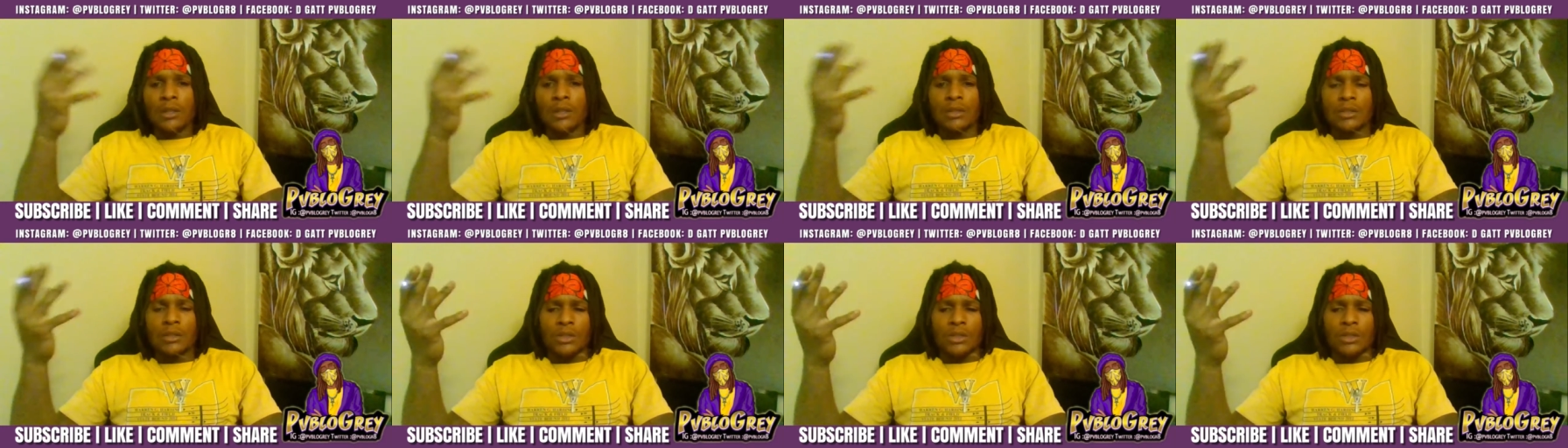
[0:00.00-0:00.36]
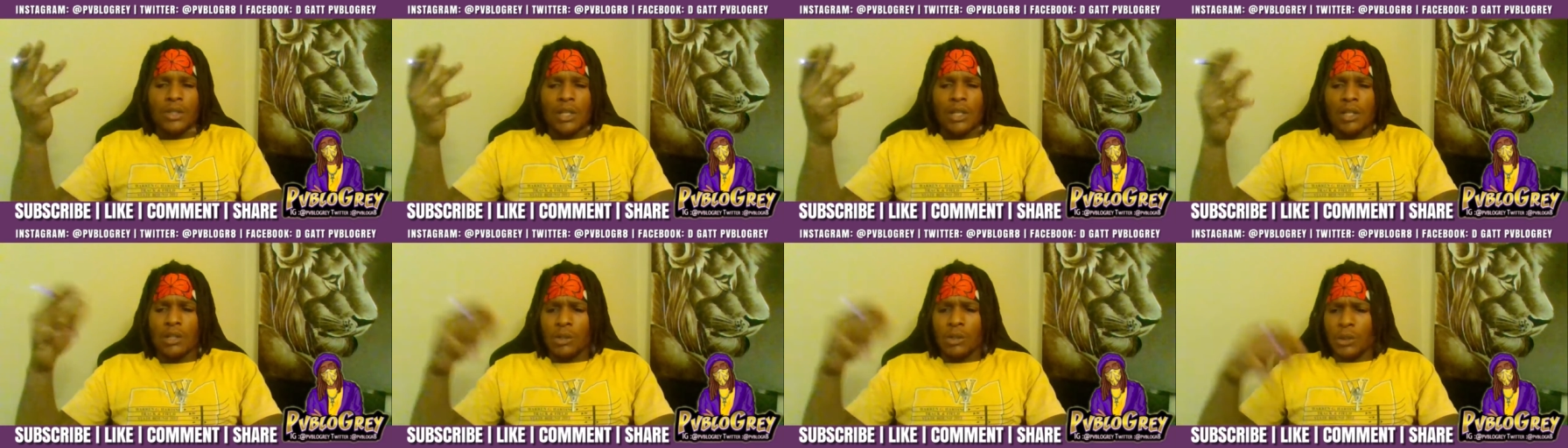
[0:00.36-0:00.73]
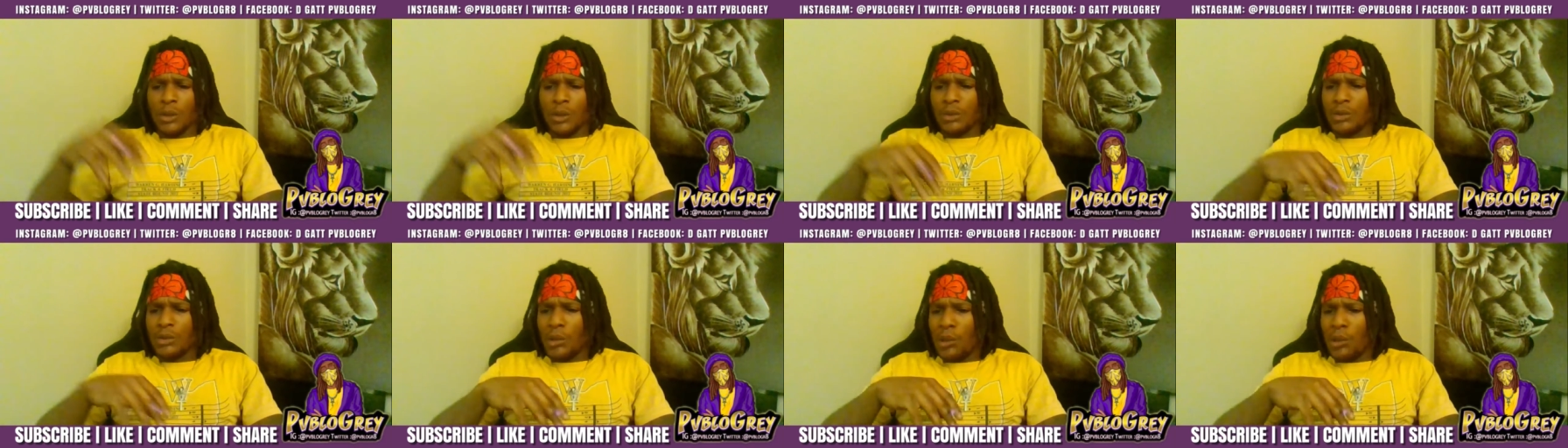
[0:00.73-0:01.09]
So yeah,
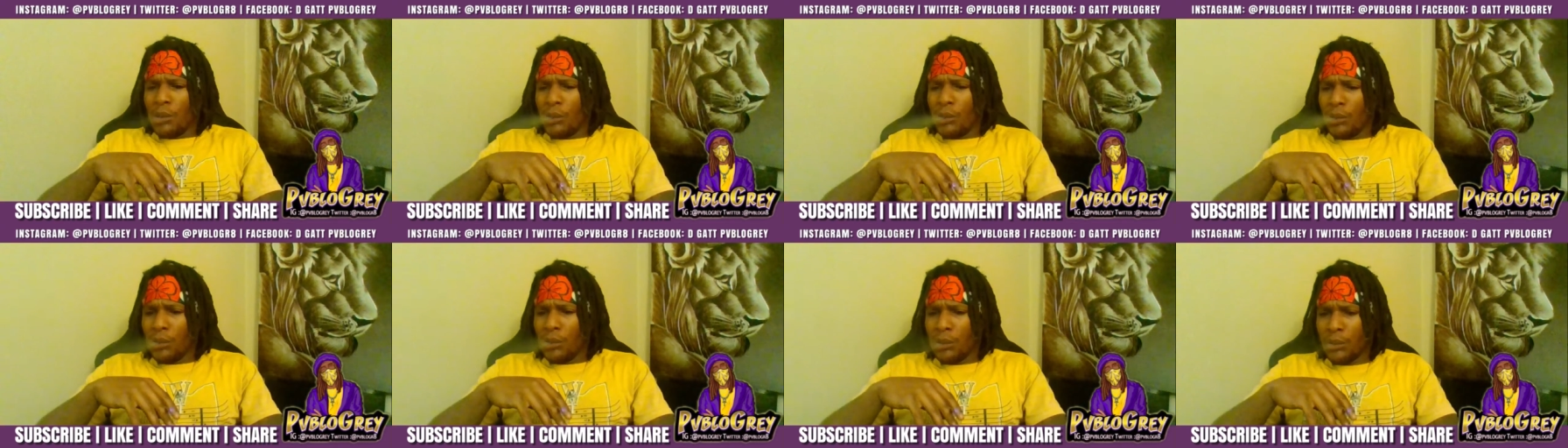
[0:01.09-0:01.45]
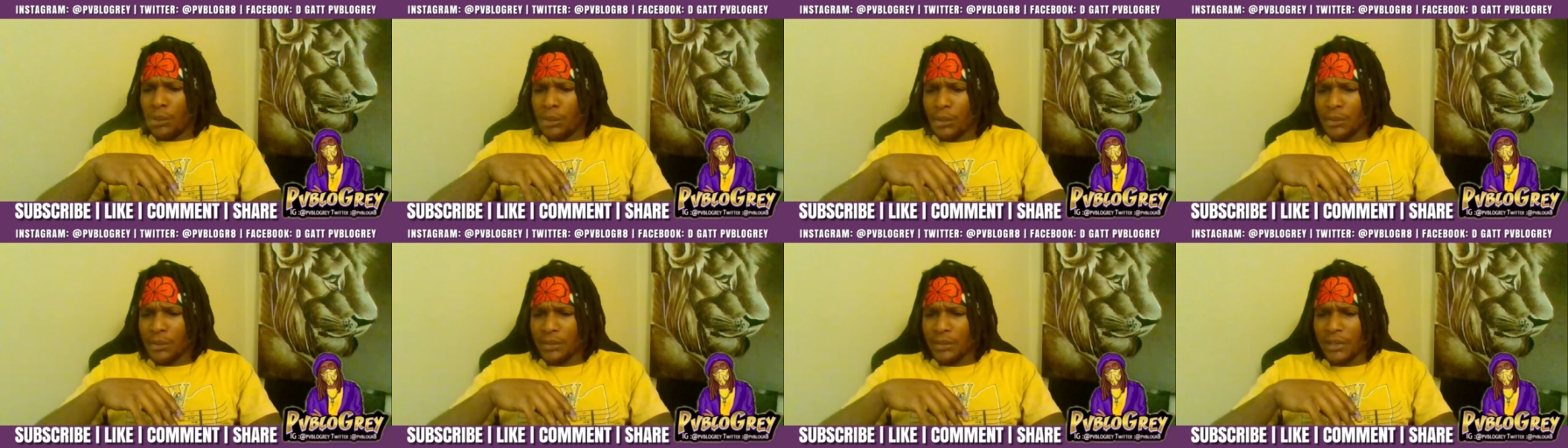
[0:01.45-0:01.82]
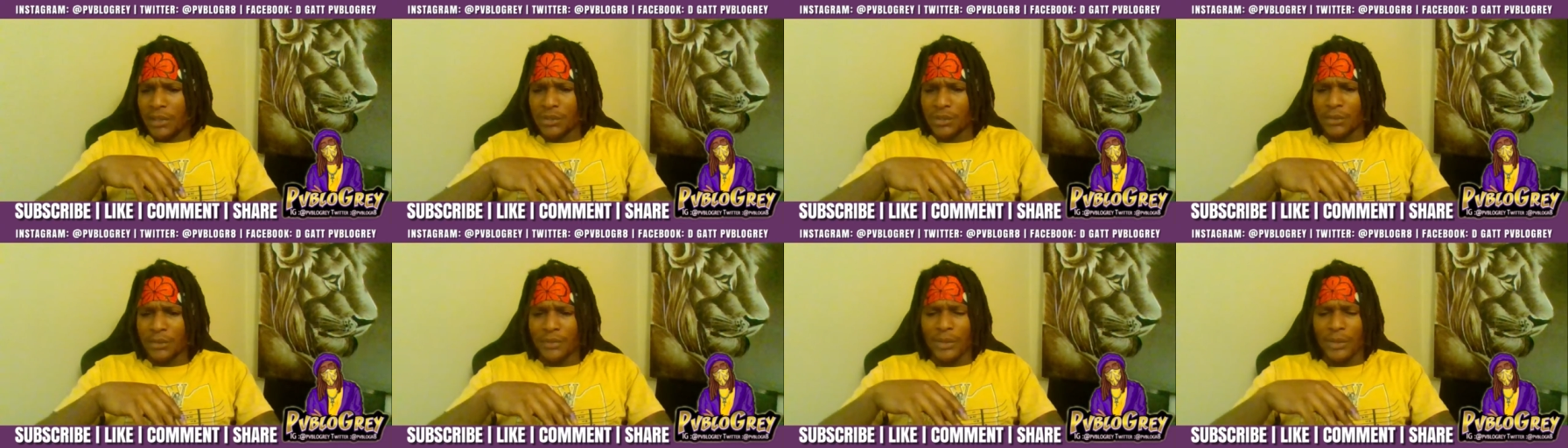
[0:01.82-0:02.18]

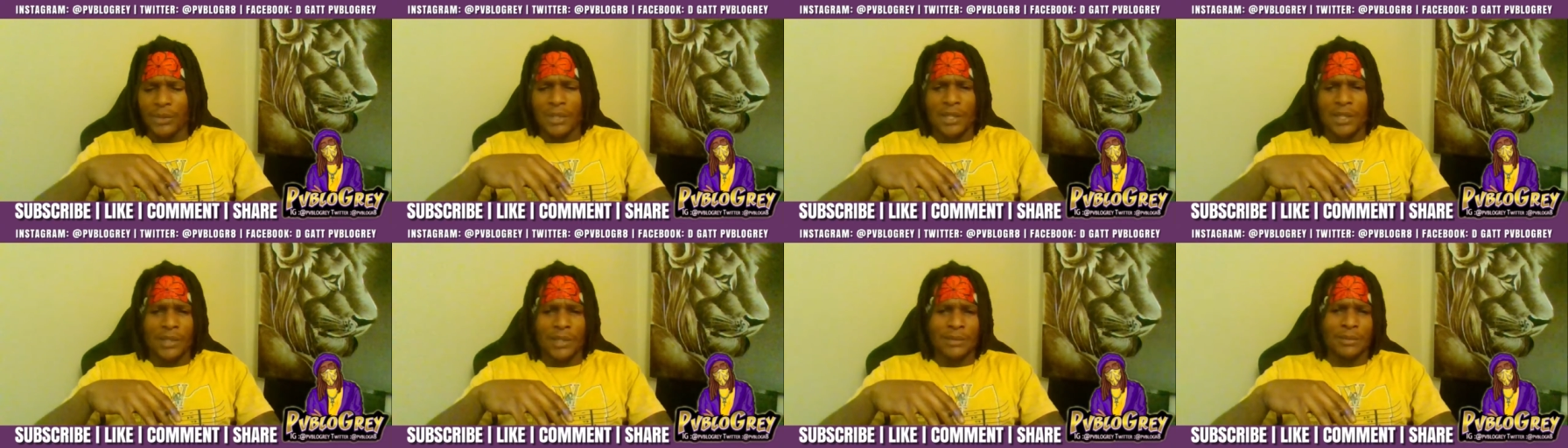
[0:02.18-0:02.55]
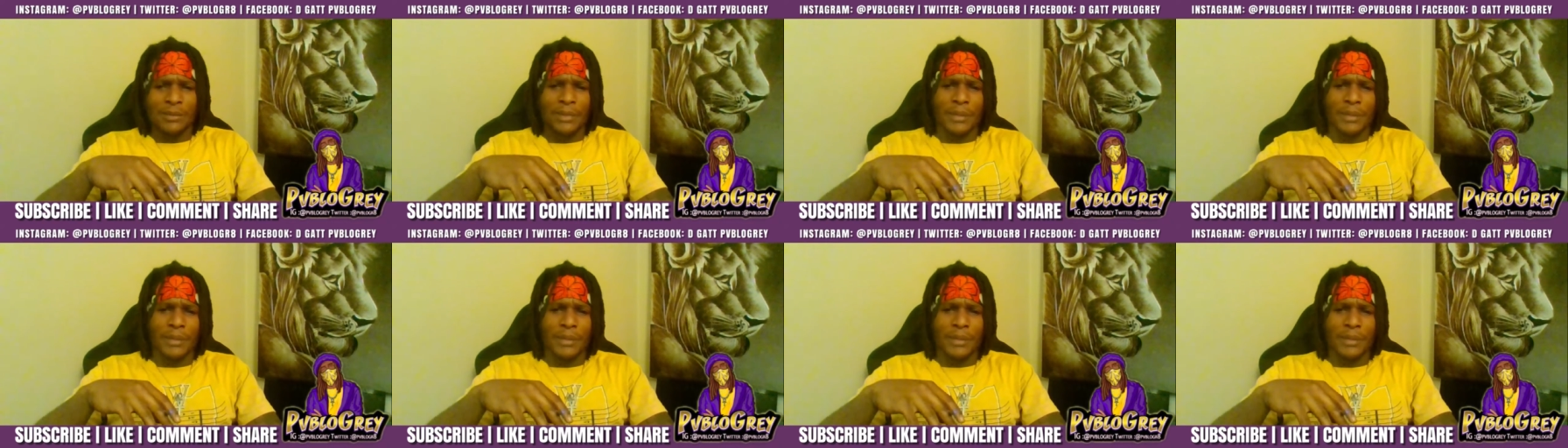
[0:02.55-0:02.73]
does your vote count?